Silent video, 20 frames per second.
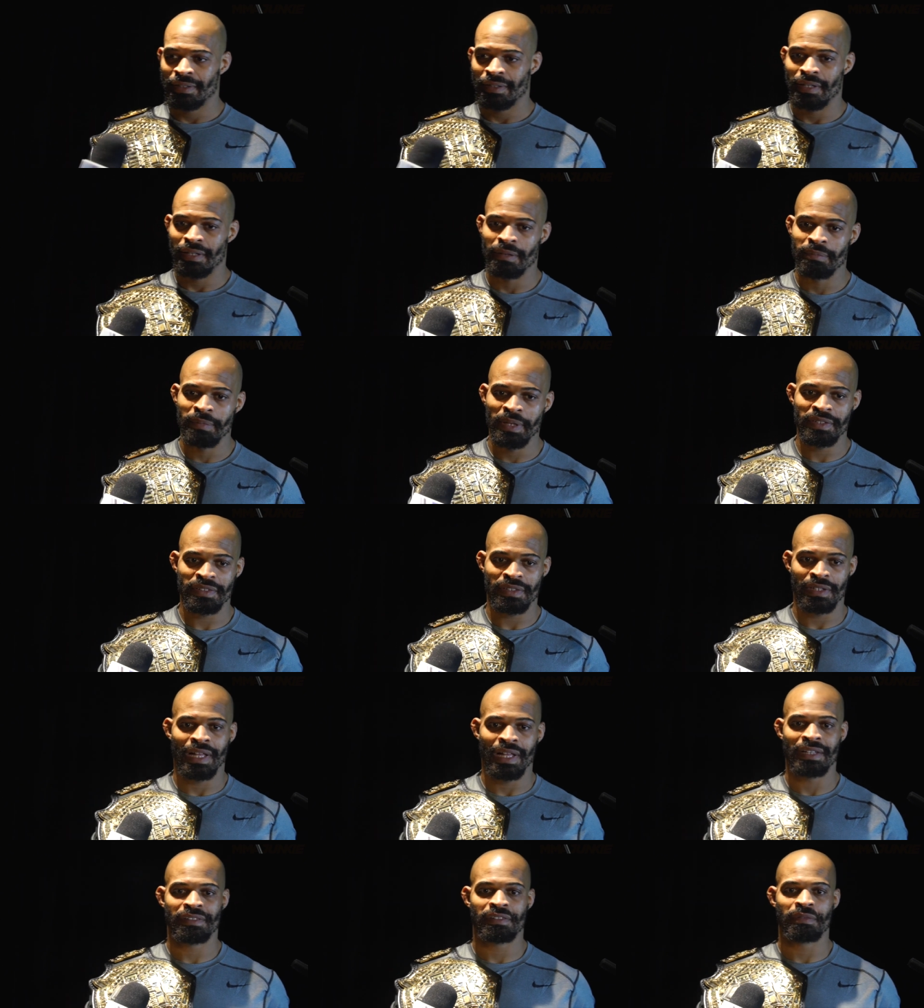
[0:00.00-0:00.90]
It means a
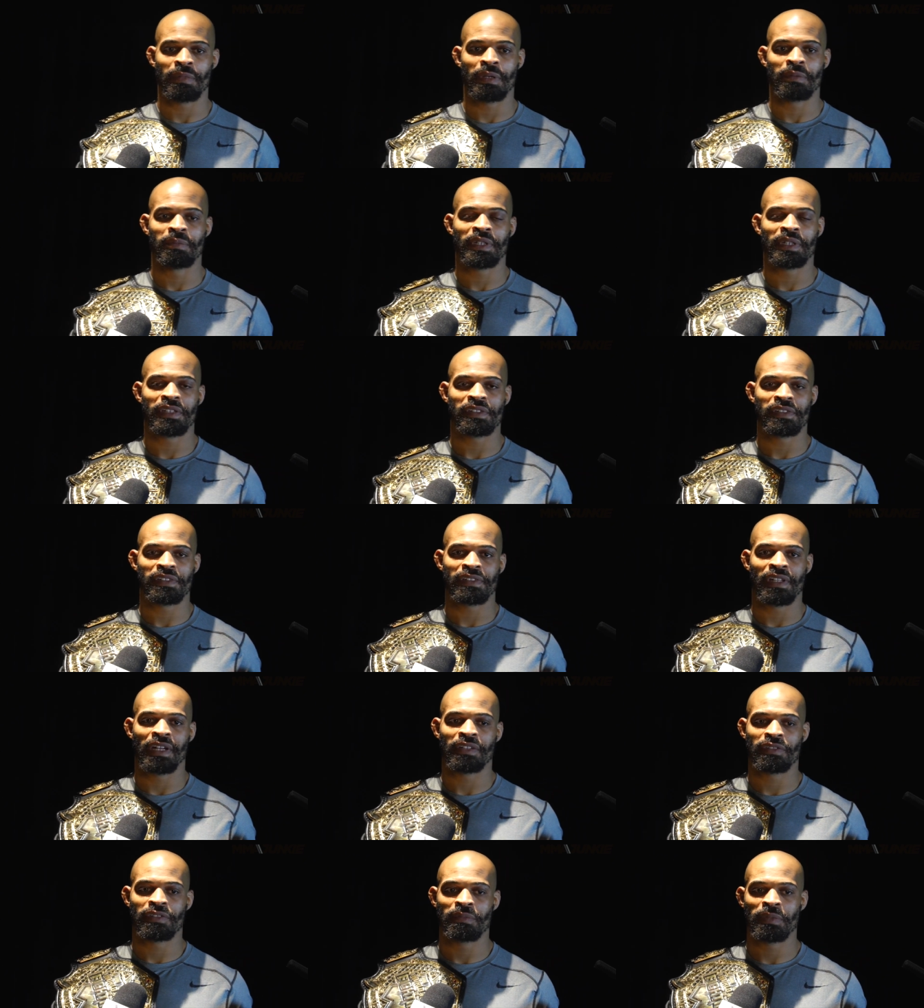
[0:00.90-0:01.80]
lot to me because it's
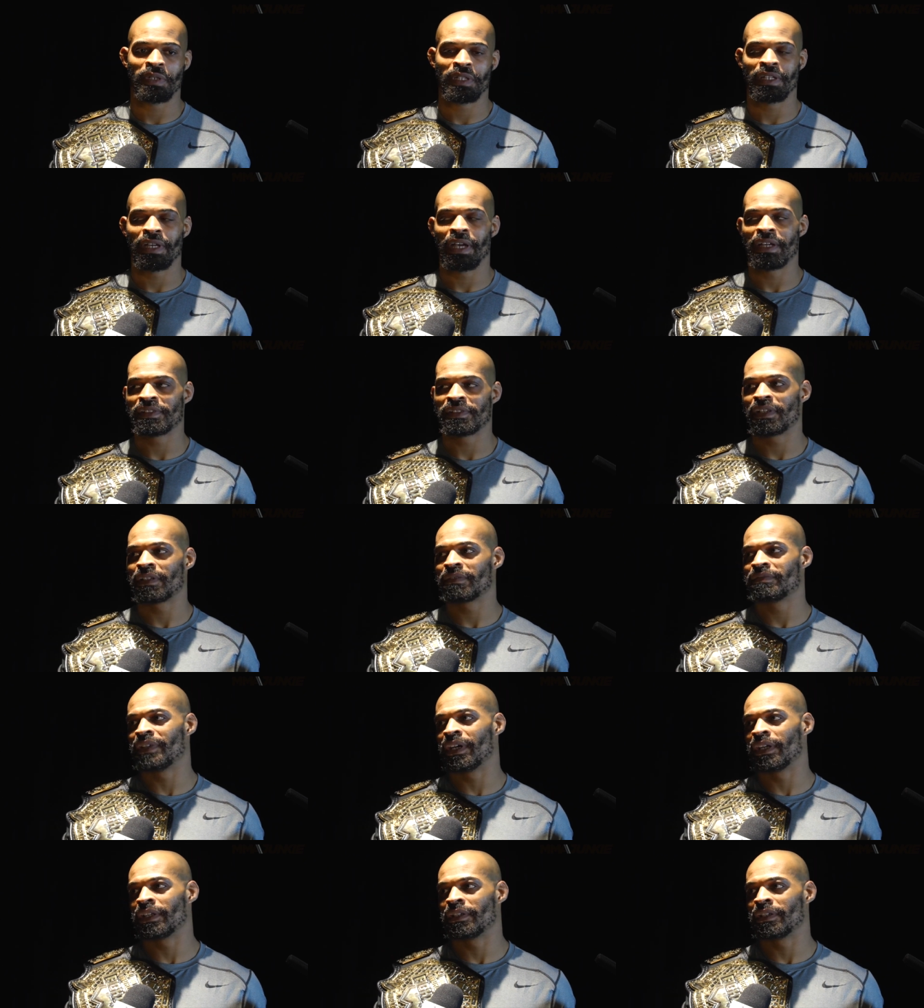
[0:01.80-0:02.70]
not too many guys that have
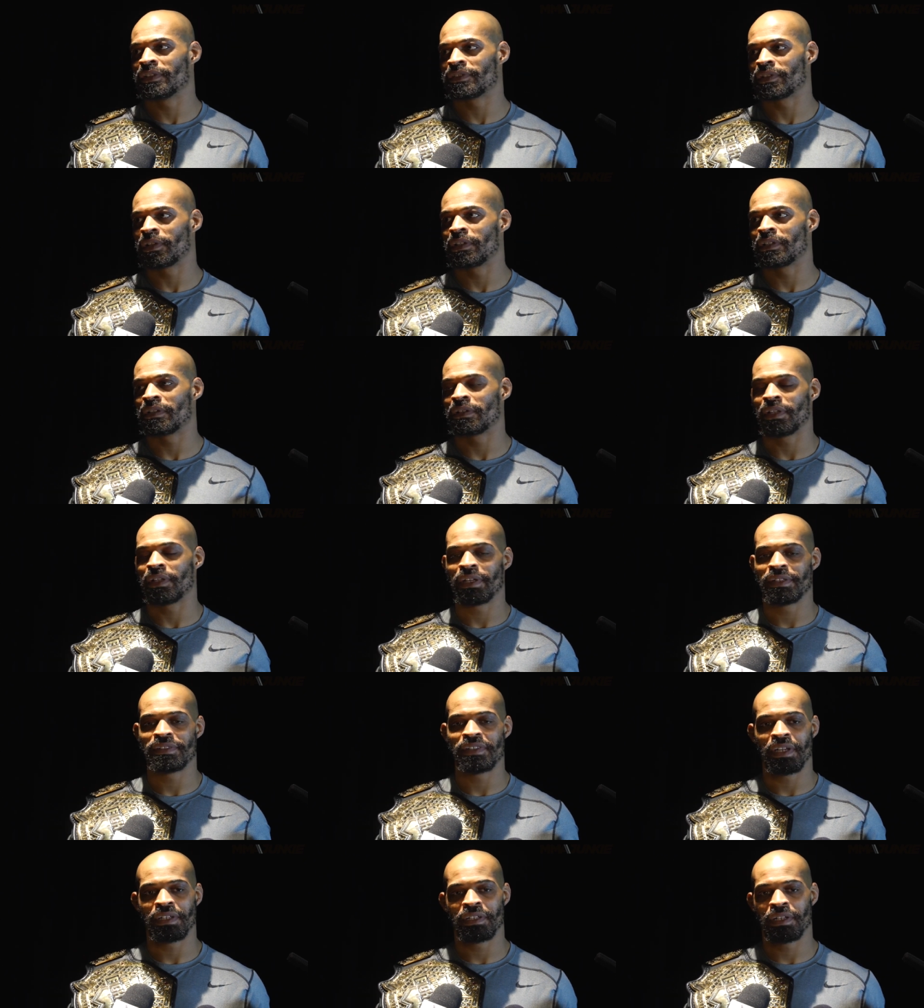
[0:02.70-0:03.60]
done it. It's only uh,
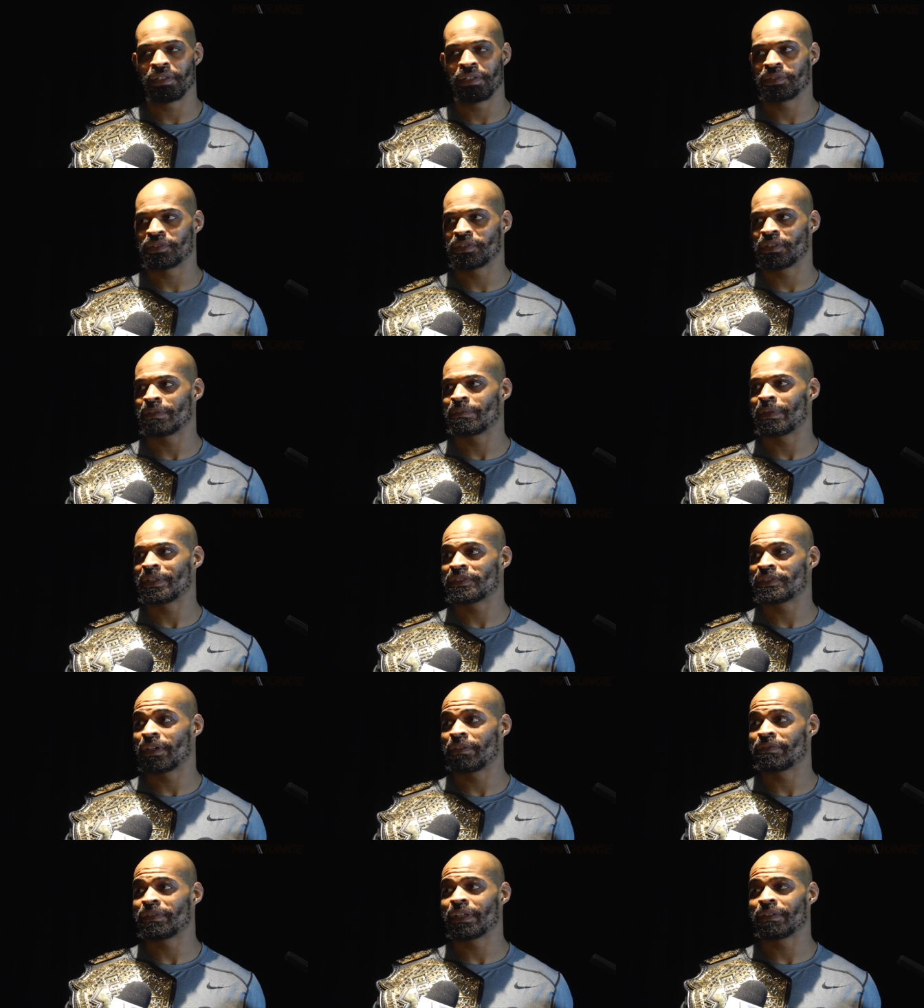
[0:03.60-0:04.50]
Dan Henderson and
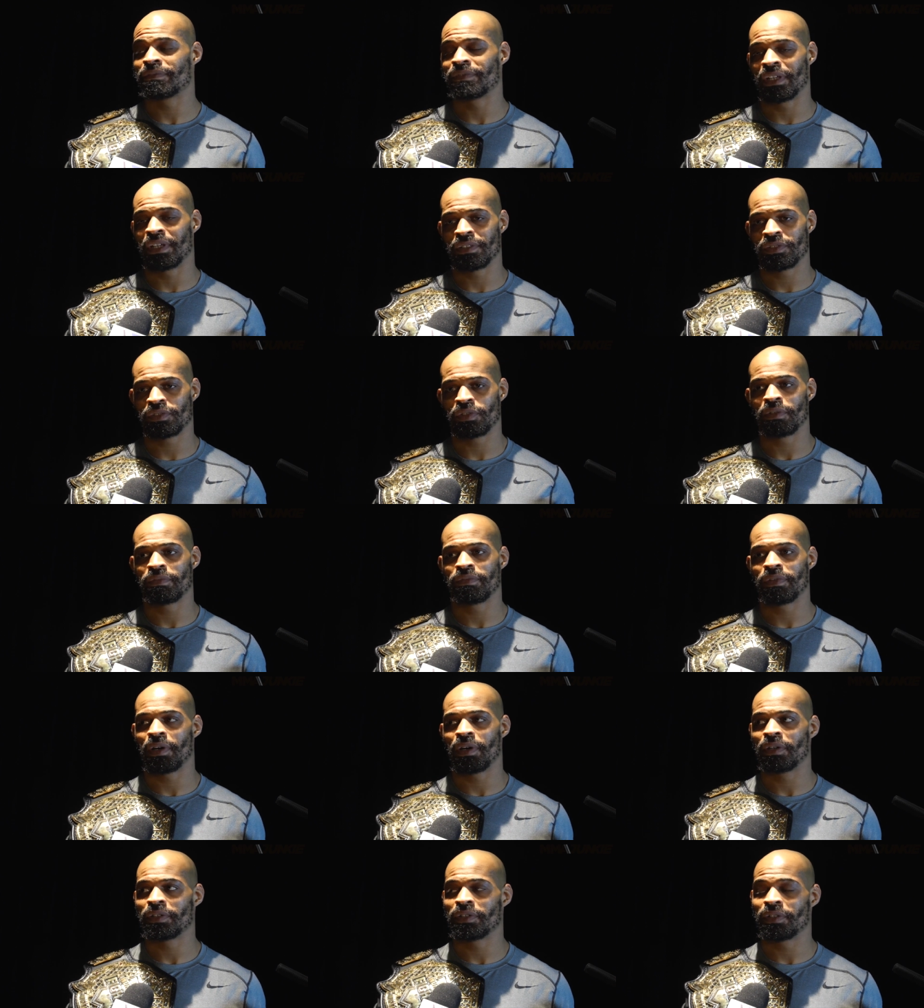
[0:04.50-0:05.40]
myself that have done it so
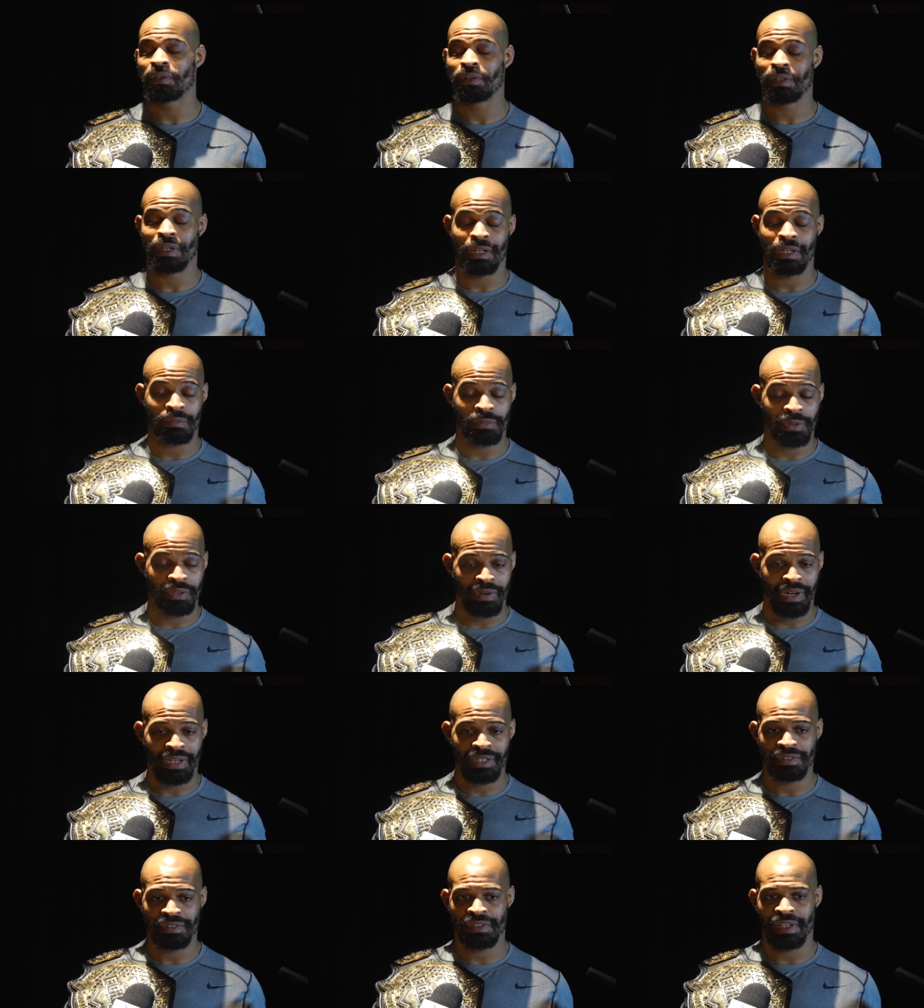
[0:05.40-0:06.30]
far. You know, Conor
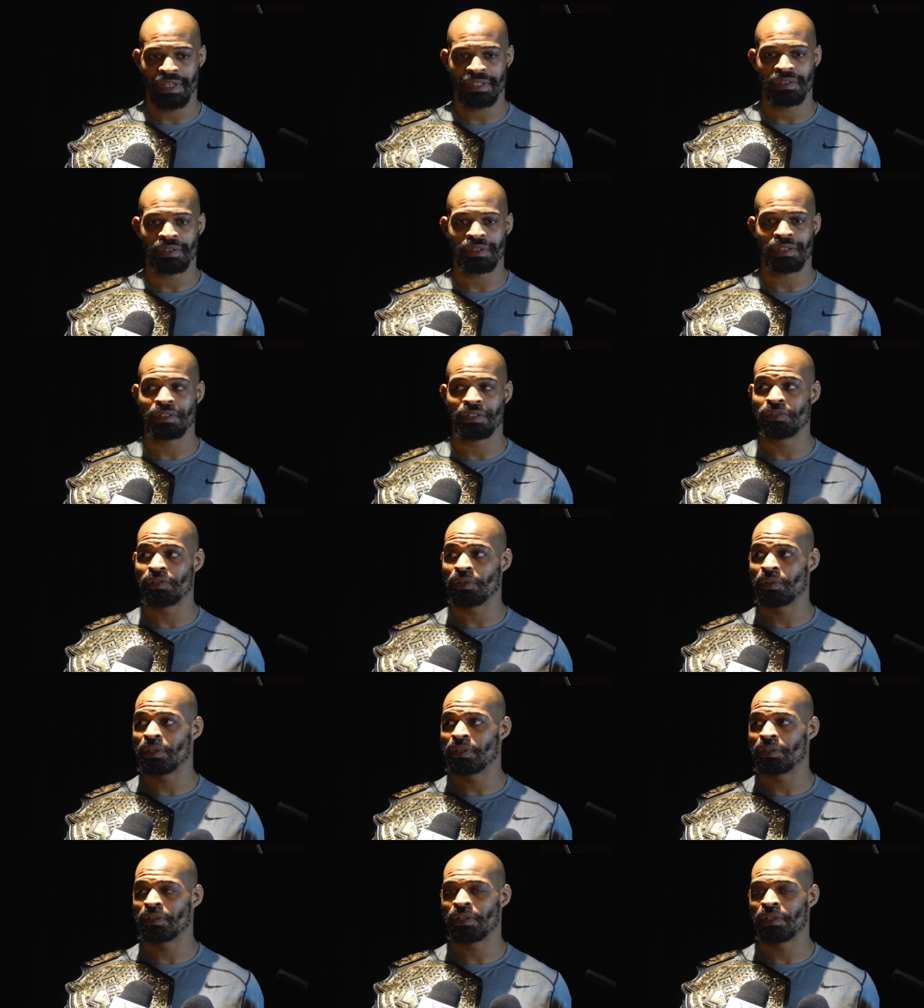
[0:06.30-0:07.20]
McGregor's like looking to do
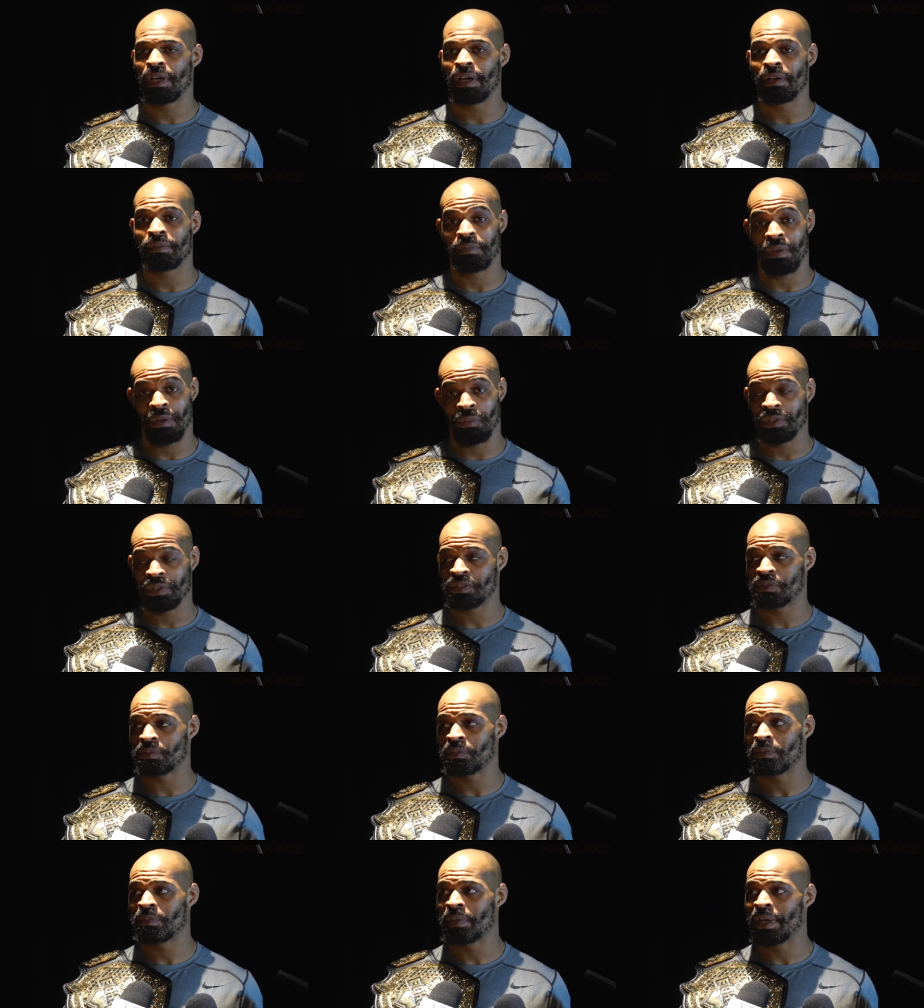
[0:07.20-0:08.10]
it, and I, I wish
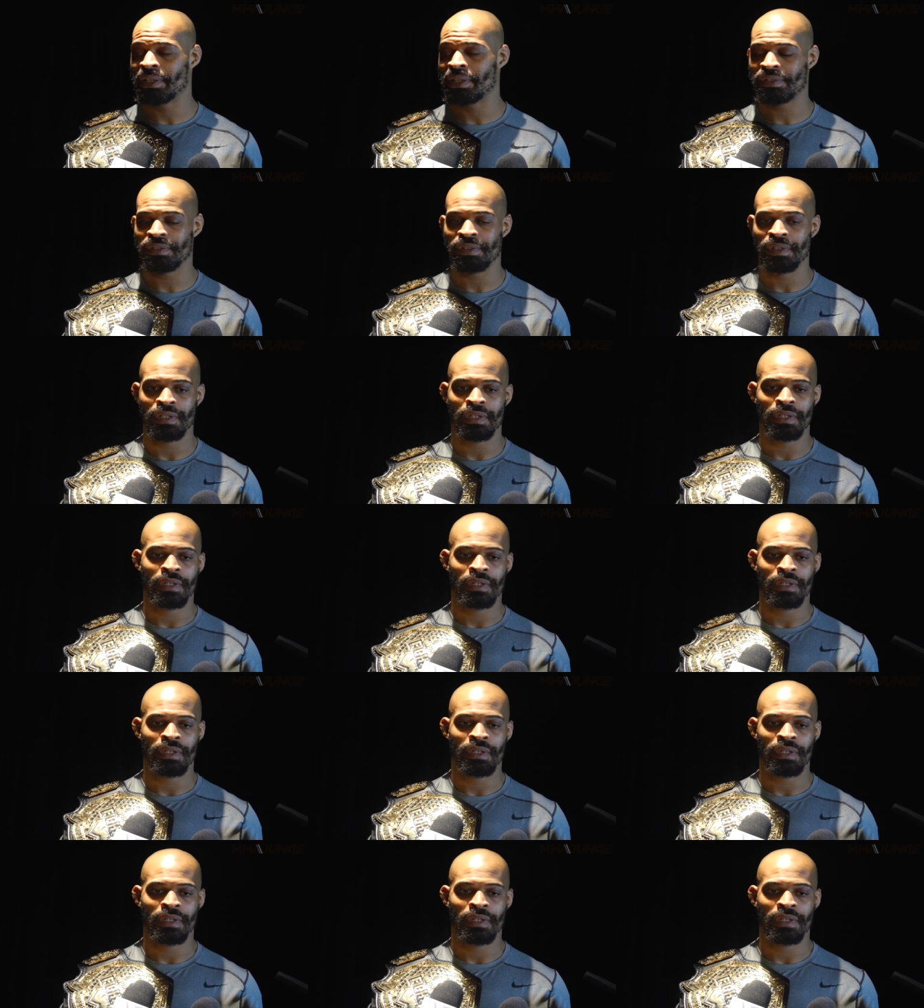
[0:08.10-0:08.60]
him the best.